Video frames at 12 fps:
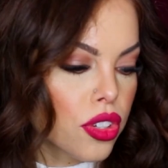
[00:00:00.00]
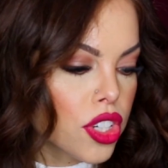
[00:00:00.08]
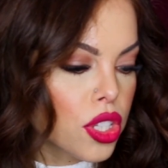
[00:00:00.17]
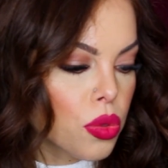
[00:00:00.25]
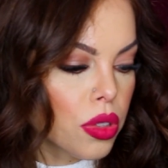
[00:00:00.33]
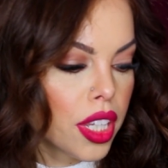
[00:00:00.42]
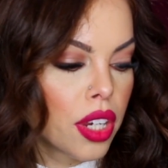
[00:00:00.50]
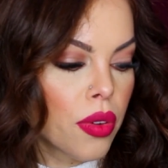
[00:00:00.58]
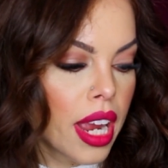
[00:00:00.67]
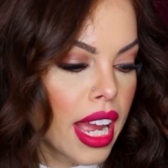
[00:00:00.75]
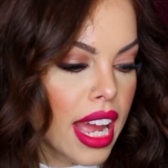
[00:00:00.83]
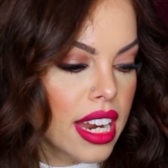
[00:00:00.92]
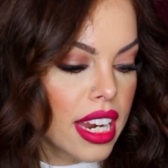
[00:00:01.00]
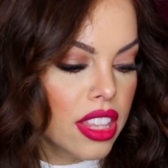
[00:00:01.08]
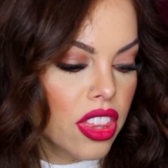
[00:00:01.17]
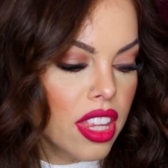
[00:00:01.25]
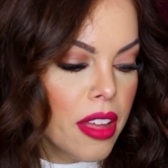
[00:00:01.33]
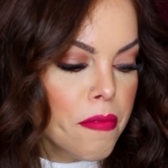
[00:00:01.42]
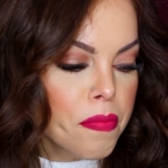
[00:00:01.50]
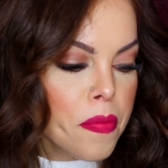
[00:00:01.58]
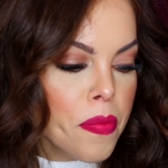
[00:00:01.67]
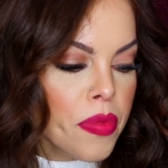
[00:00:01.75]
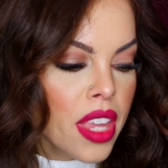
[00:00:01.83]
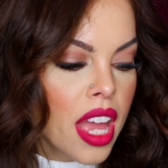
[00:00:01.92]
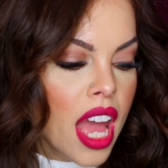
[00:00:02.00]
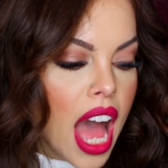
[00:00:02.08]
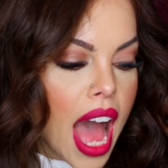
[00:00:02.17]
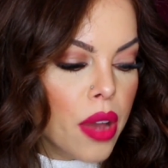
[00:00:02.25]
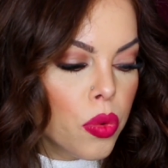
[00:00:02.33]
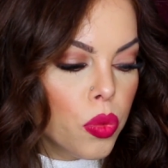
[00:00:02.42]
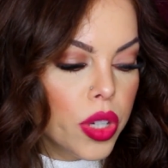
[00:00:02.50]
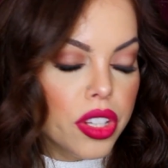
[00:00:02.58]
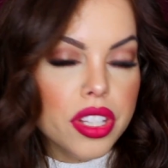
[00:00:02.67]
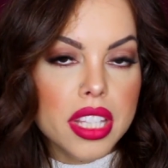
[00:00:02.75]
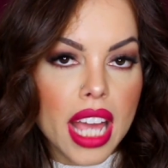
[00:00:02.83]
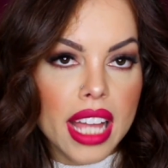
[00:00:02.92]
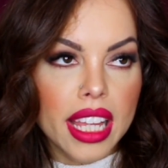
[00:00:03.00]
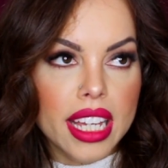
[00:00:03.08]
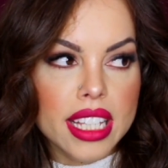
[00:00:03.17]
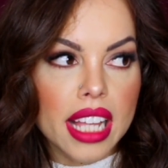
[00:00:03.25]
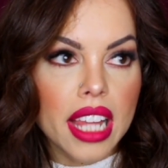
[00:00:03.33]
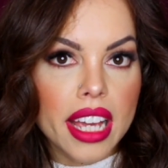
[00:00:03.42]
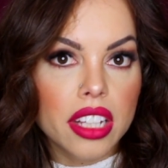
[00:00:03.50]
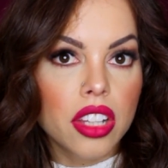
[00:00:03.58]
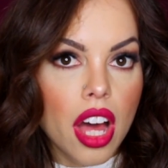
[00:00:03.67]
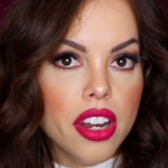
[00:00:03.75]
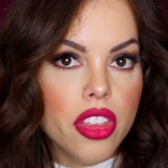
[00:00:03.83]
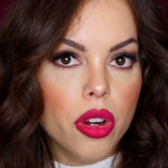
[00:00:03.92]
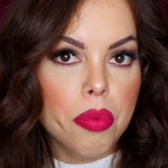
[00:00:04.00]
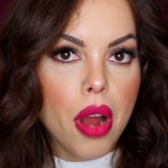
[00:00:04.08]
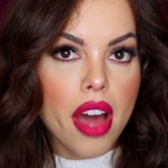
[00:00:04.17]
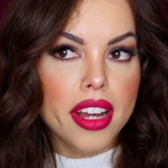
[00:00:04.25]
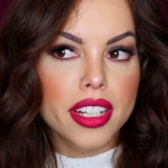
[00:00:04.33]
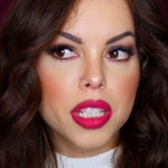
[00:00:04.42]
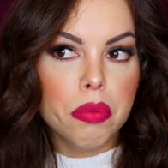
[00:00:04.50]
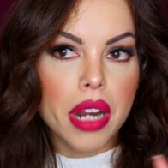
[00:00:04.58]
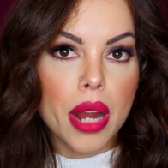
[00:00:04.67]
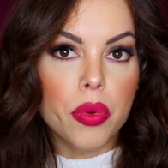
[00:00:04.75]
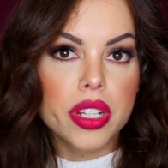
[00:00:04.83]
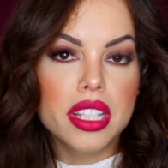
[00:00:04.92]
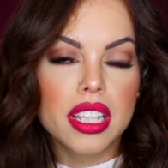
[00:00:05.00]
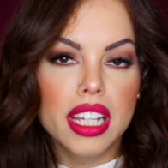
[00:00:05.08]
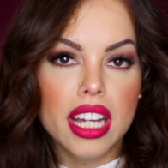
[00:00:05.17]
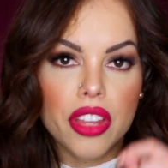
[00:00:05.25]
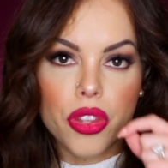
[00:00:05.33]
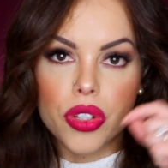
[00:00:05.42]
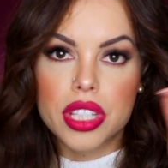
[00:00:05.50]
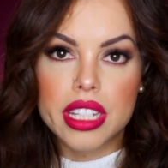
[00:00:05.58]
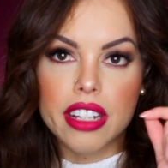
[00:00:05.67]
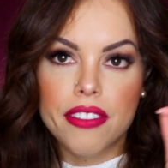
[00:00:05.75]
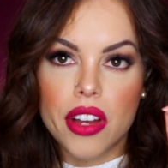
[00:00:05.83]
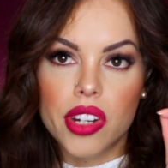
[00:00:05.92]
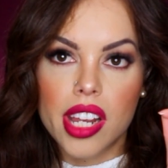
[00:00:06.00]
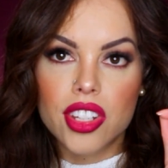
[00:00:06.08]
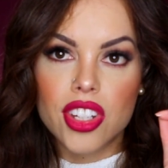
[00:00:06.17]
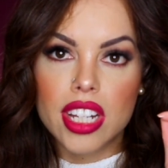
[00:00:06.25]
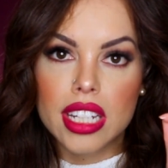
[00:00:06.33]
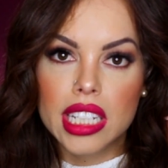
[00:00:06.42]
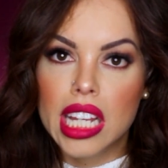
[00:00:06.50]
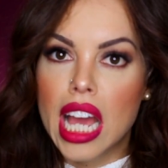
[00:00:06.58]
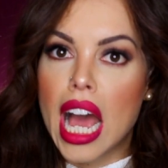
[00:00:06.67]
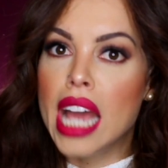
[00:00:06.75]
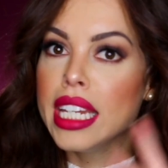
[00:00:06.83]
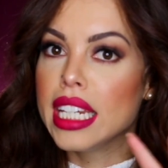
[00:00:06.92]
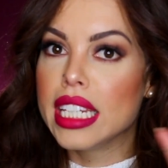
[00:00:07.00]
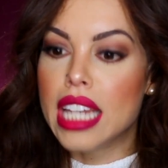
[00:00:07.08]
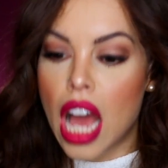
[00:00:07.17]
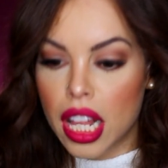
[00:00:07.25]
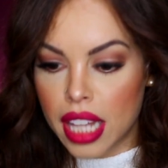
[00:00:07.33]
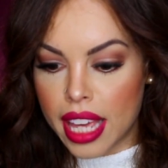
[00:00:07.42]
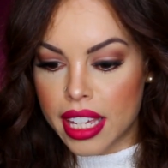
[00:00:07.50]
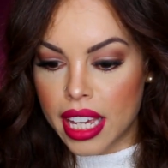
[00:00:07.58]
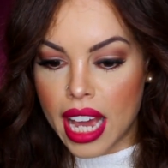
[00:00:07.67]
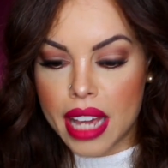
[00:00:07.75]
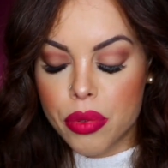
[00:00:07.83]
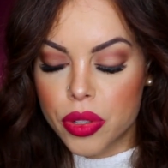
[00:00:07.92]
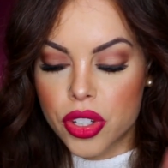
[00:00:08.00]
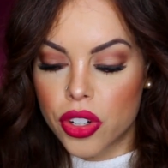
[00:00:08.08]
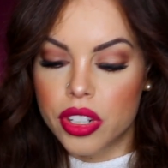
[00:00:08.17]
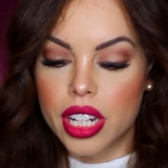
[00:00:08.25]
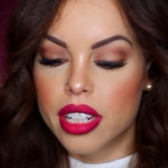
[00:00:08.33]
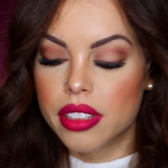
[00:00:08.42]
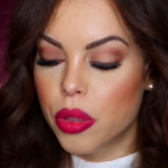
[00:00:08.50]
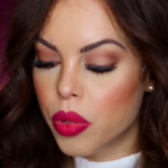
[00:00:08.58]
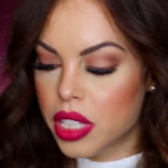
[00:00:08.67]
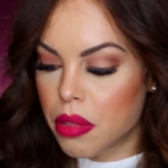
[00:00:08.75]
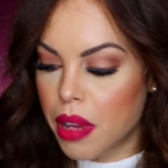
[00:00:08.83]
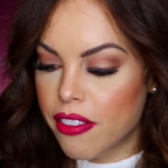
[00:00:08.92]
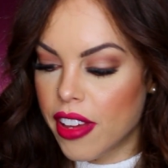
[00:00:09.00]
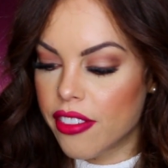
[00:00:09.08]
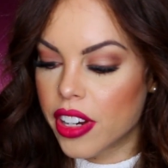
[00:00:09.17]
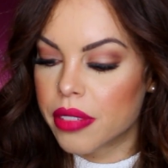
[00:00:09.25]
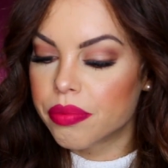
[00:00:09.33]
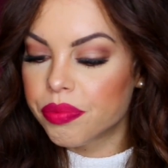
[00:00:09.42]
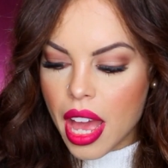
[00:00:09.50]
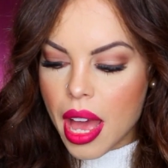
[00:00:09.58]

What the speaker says: They're just really great. And I will say, like, because I like a lot of their products, but I recently got their stick foundation. I did not like it. I returned it. It wasn't my favorite.